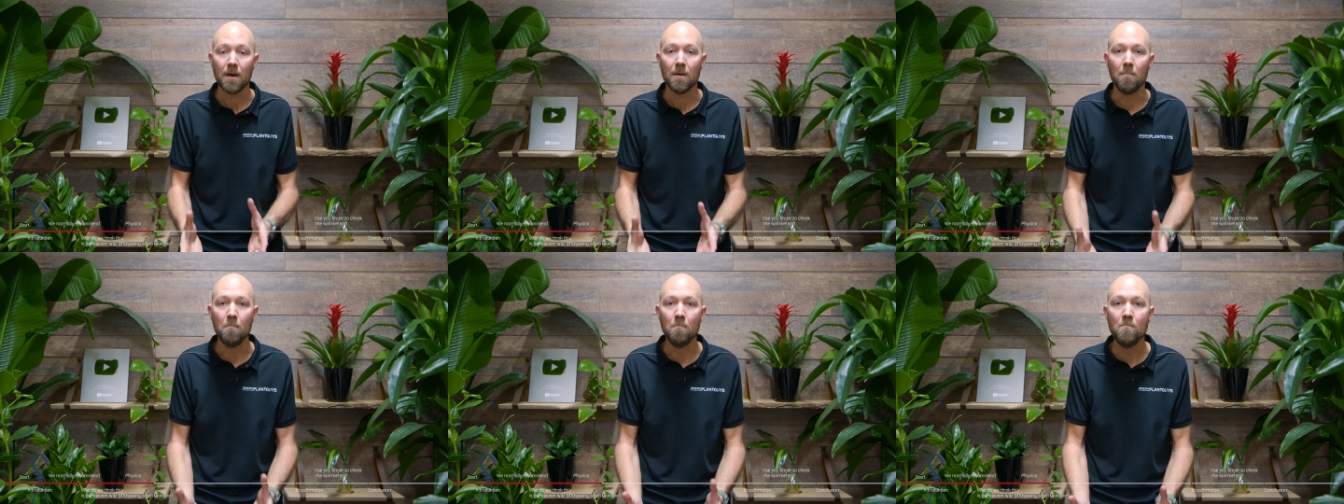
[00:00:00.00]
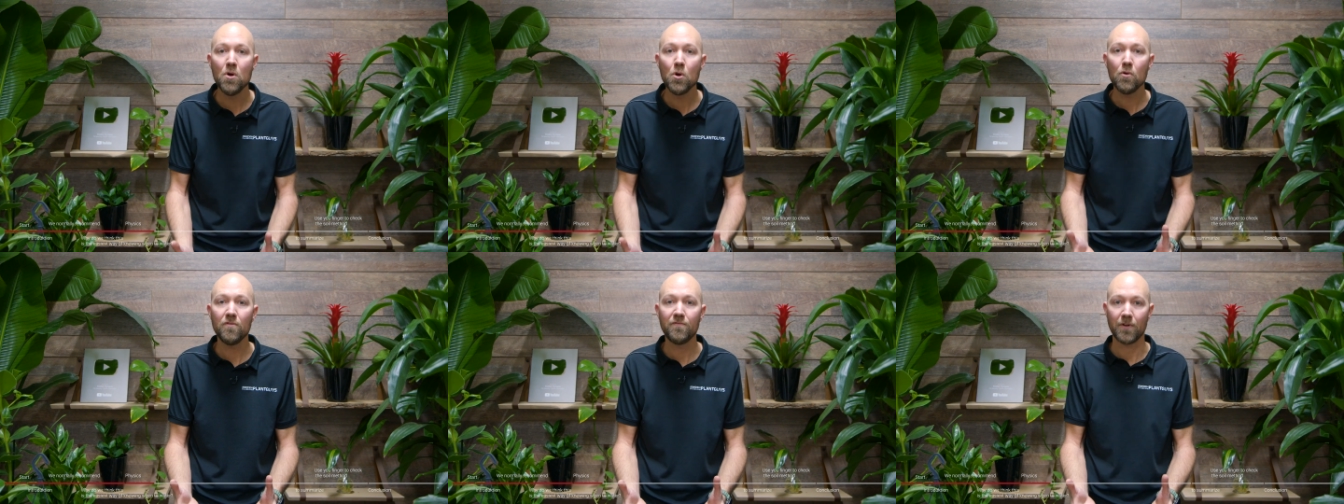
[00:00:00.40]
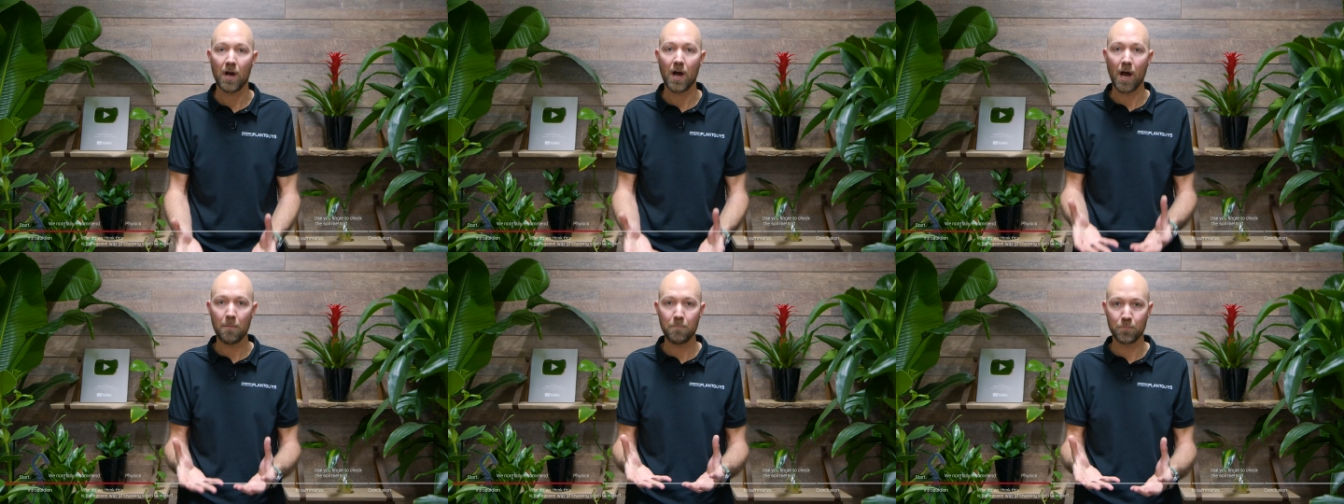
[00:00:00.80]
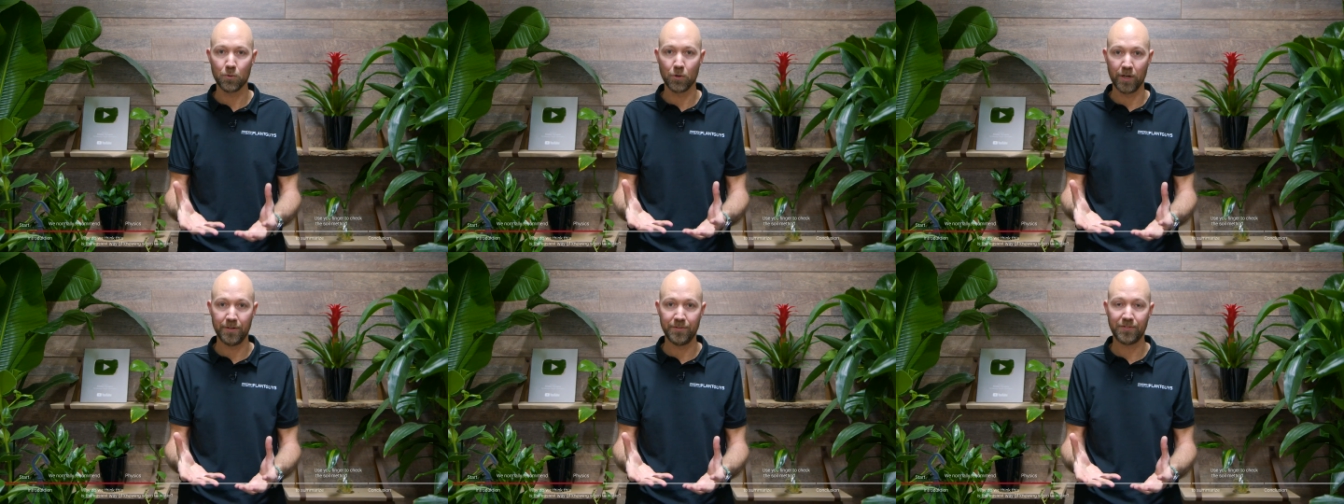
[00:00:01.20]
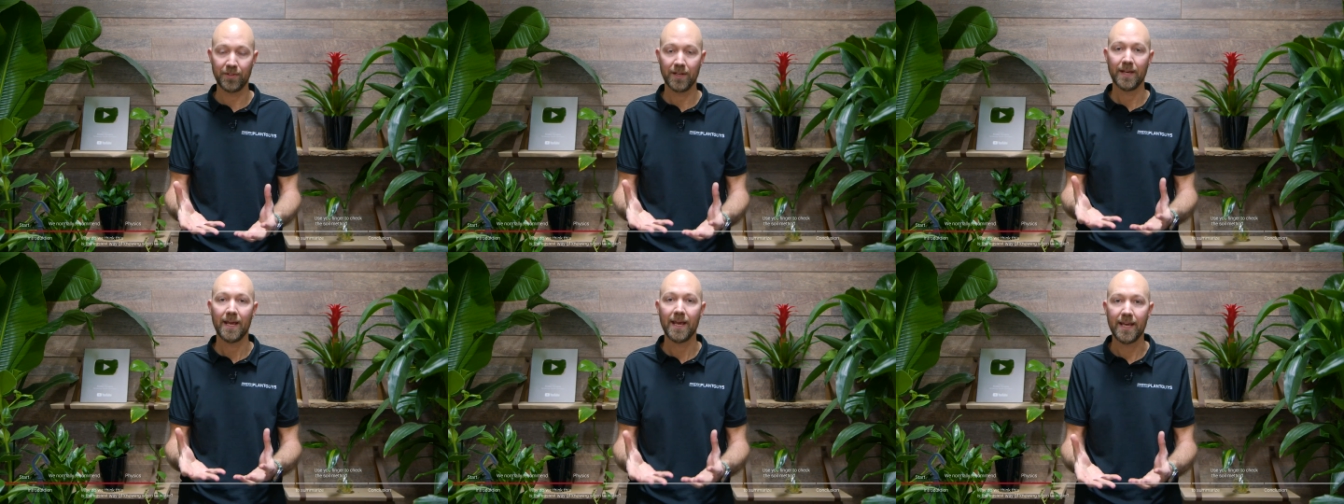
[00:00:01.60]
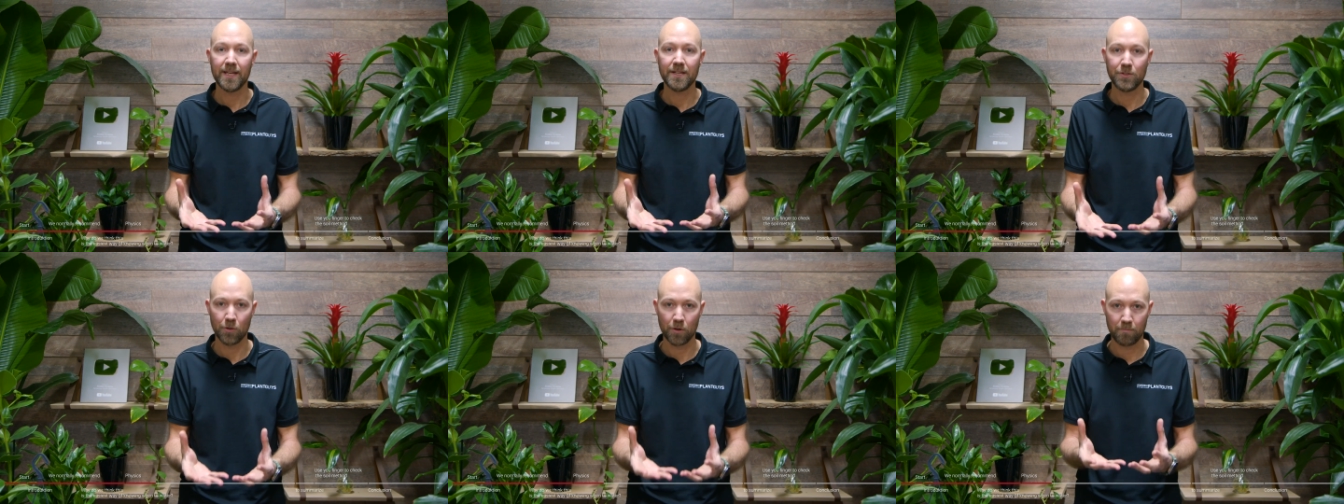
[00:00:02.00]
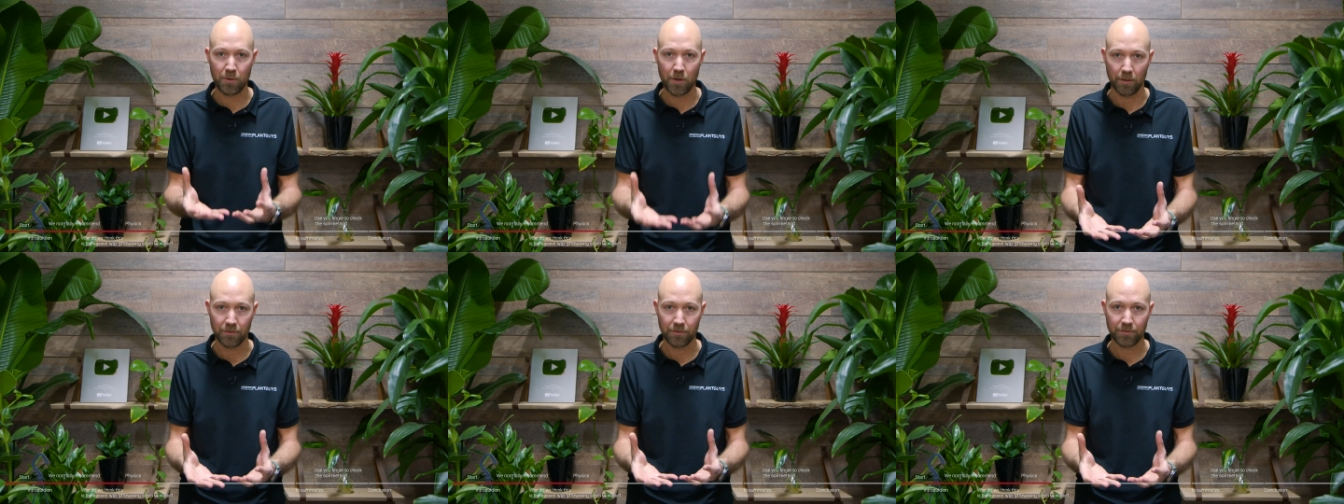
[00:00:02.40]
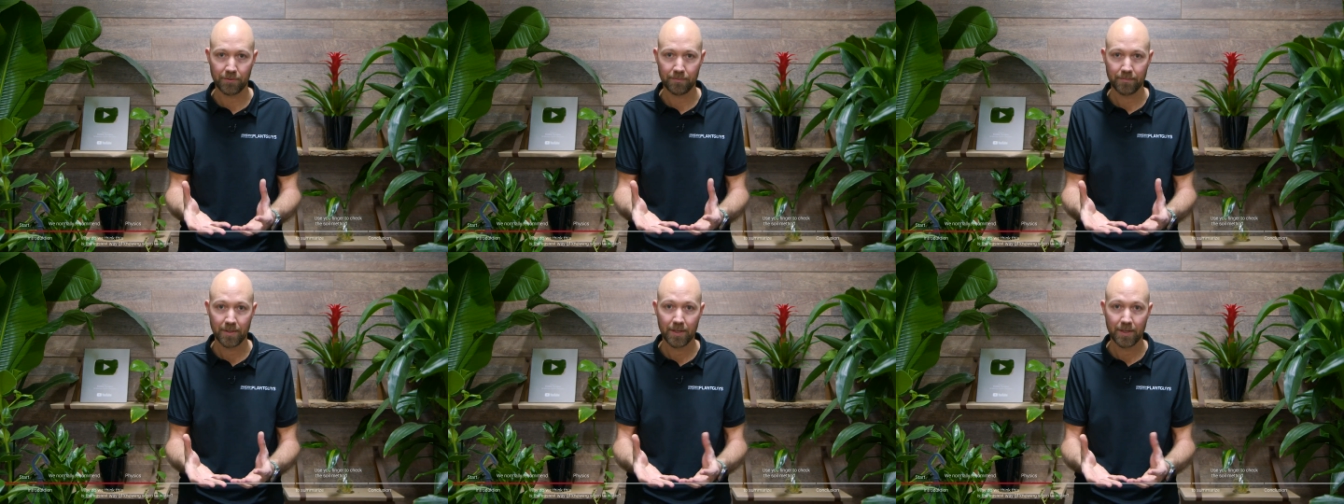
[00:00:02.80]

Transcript: move upwards in your pot.